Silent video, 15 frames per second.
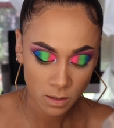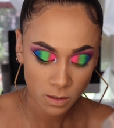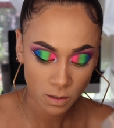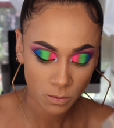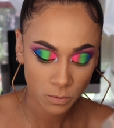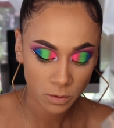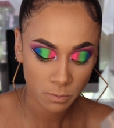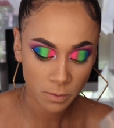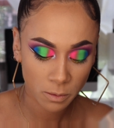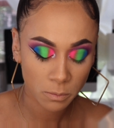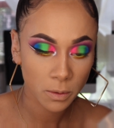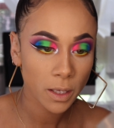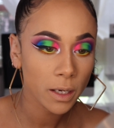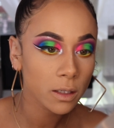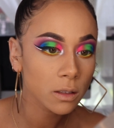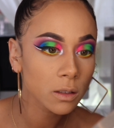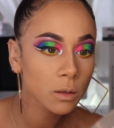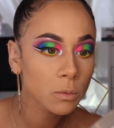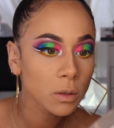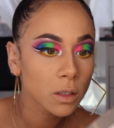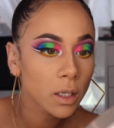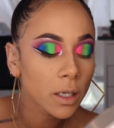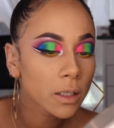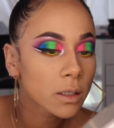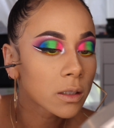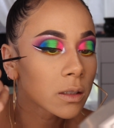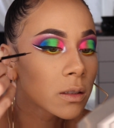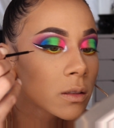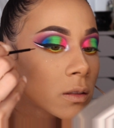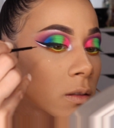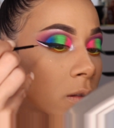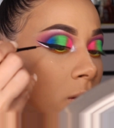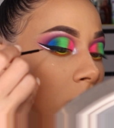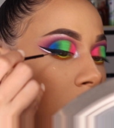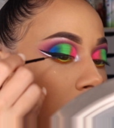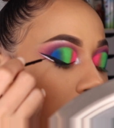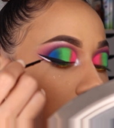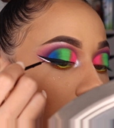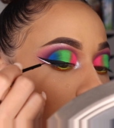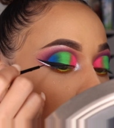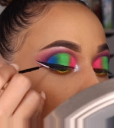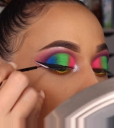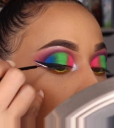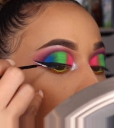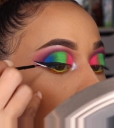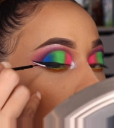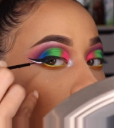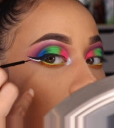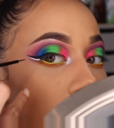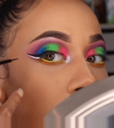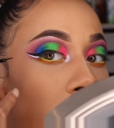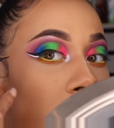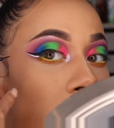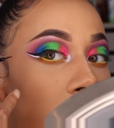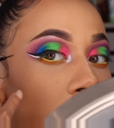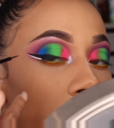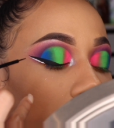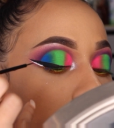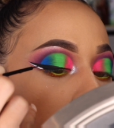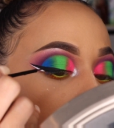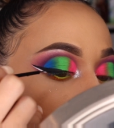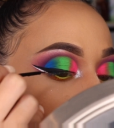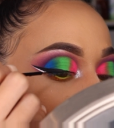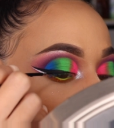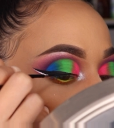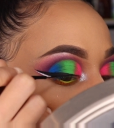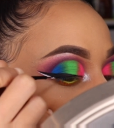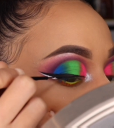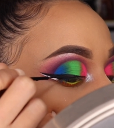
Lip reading: And then with my black liquid liner, I'll go in and clean up